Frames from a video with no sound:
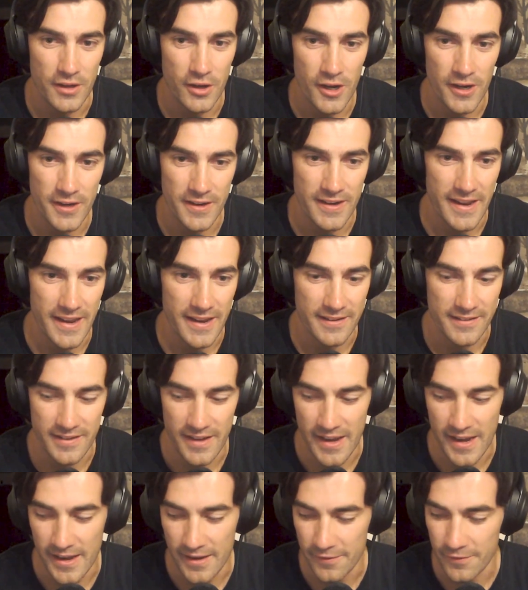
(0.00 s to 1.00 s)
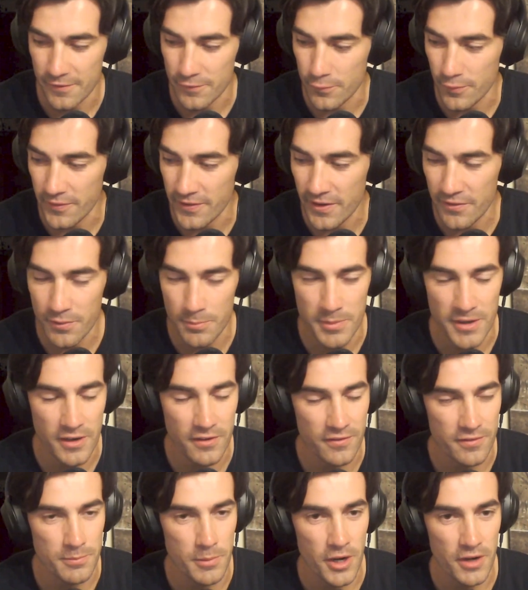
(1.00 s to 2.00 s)
on and uh, receive a bit
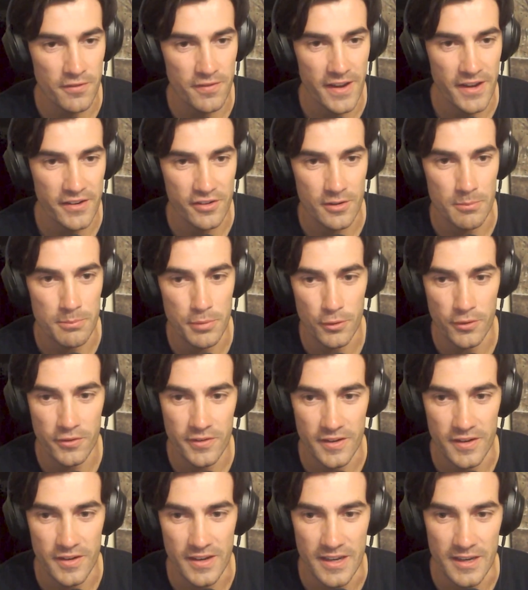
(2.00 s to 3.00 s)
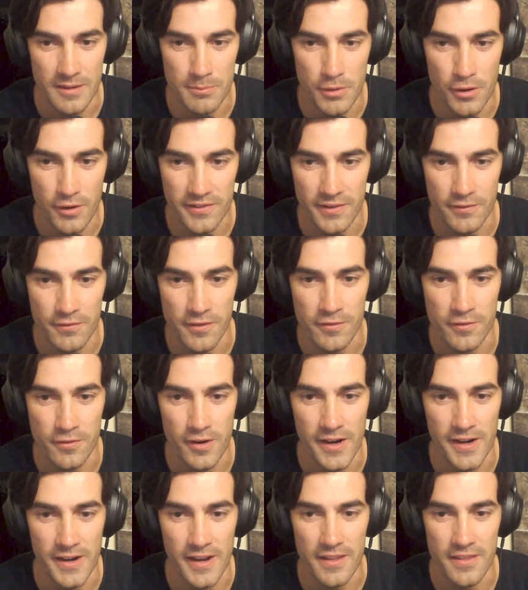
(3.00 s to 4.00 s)
of motivation and boost in your inbox every
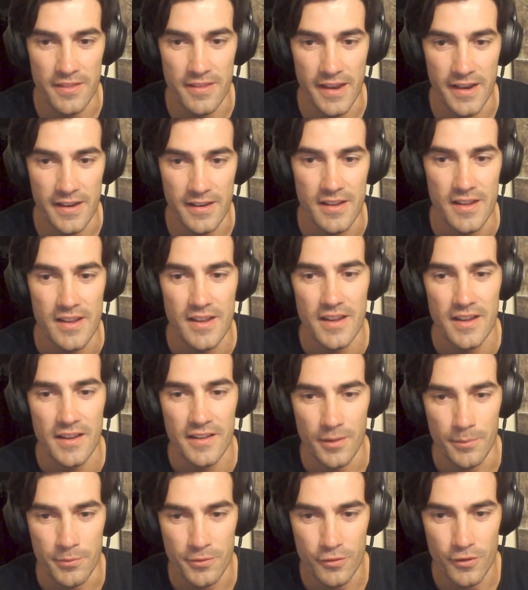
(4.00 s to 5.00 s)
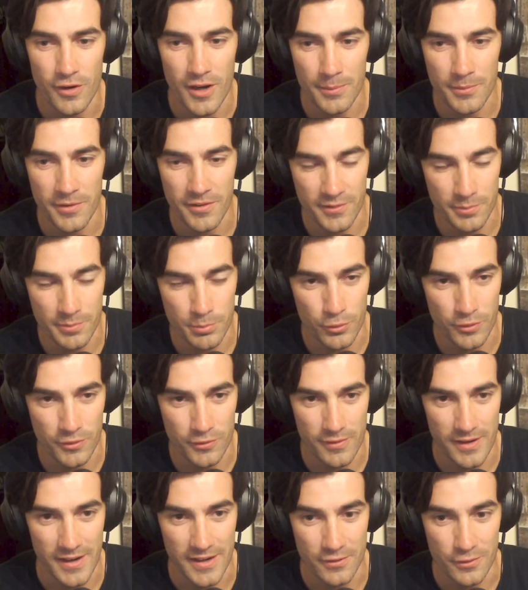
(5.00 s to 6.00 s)
Friday, then subscribe to the
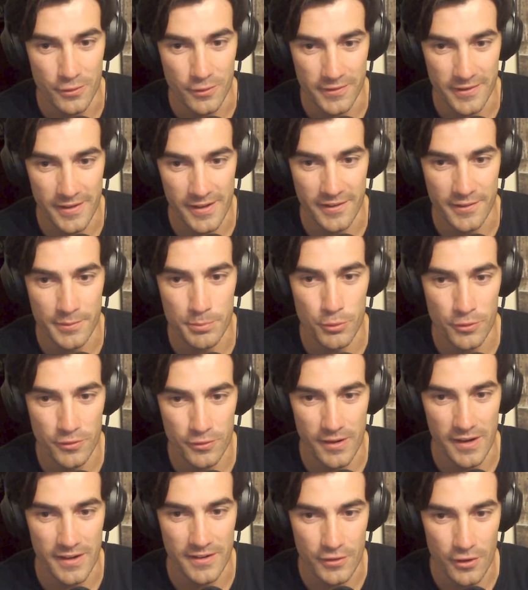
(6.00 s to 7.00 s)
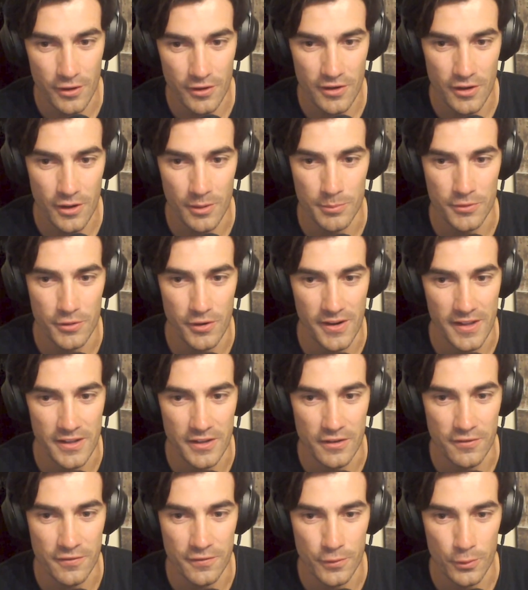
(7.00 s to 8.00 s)
SportsGrad newsletter.
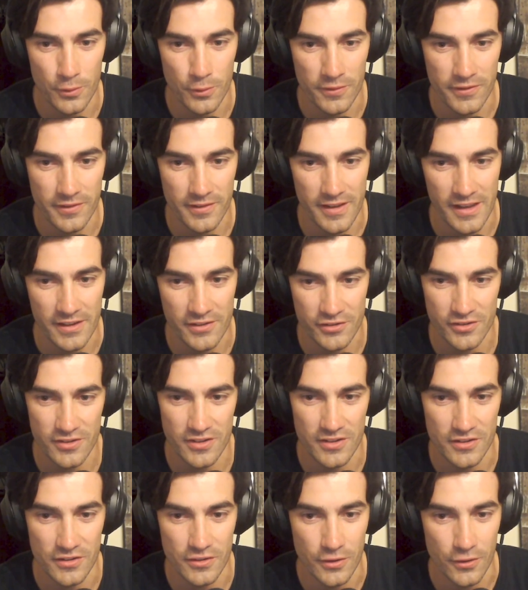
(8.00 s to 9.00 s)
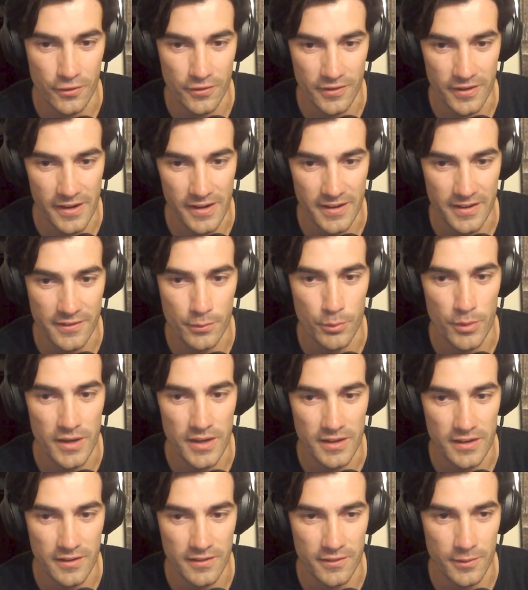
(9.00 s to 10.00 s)
sportsgrad.com.au forward slash newsletter is where
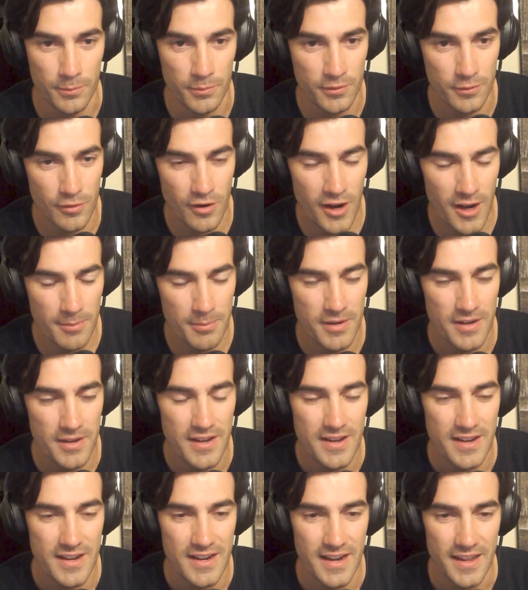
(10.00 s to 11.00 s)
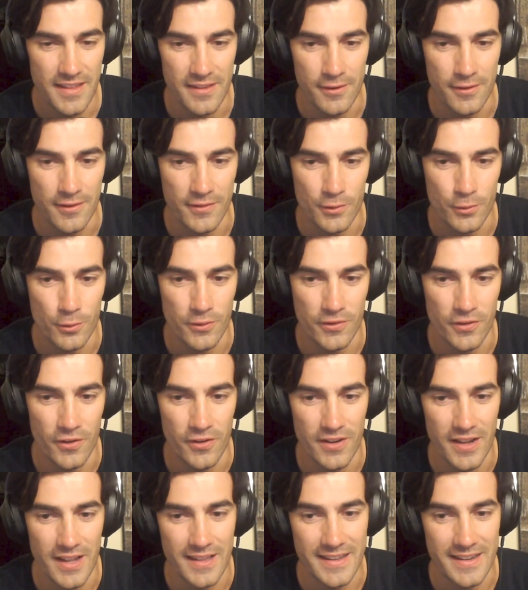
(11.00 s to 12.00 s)
you can subscribe. And there is
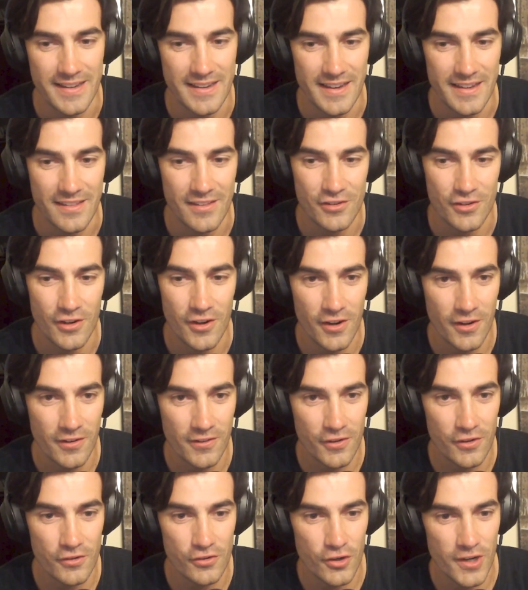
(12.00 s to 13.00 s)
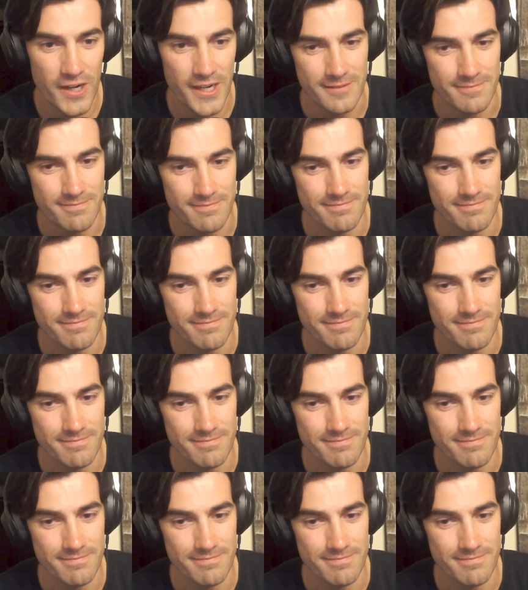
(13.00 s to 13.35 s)
also a link in the show notes to join.